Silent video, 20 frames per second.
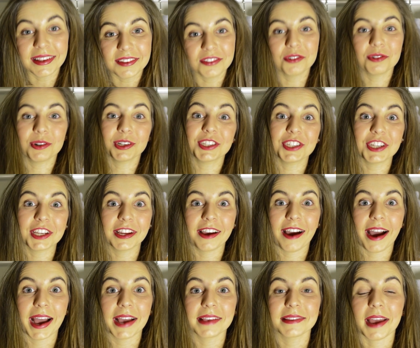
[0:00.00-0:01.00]
Thanks for watching
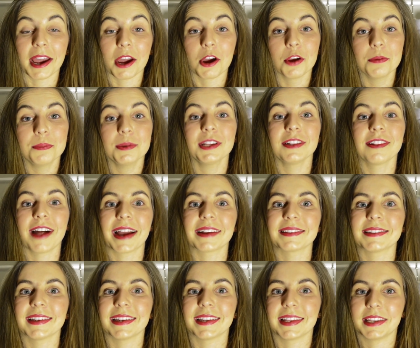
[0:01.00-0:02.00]
guys, I hope you
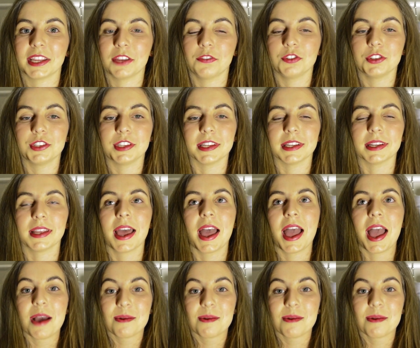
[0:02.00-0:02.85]
liked it and if you did,